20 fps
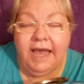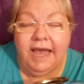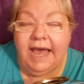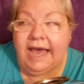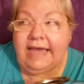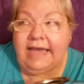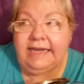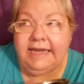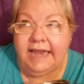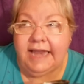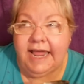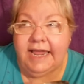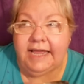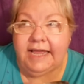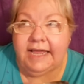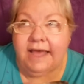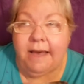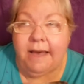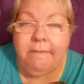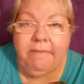and like
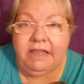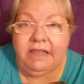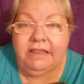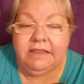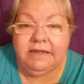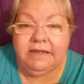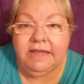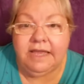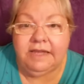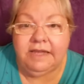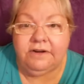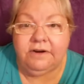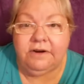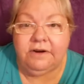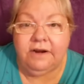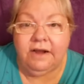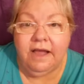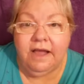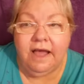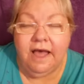a month
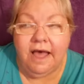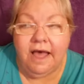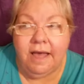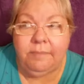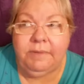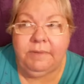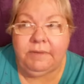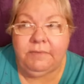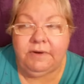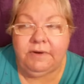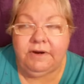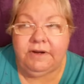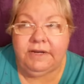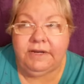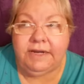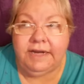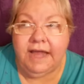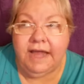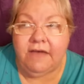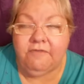later, I'll be wearing
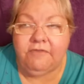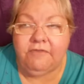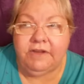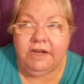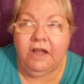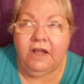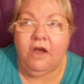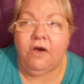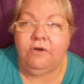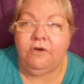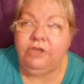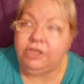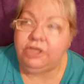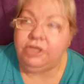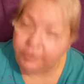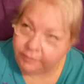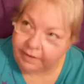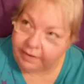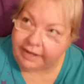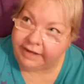an outfit and I'll go, you
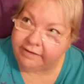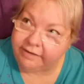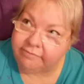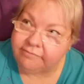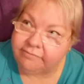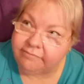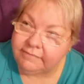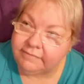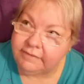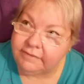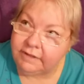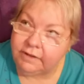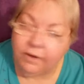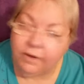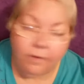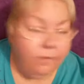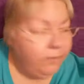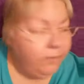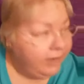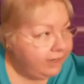know what?
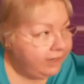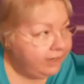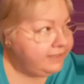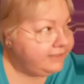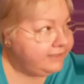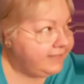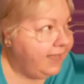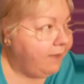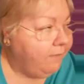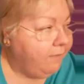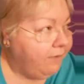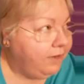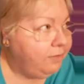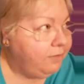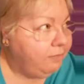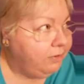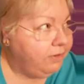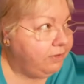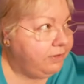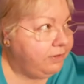Where is that one
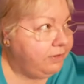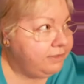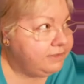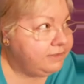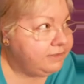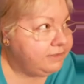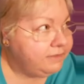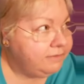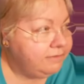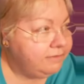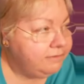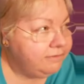purse?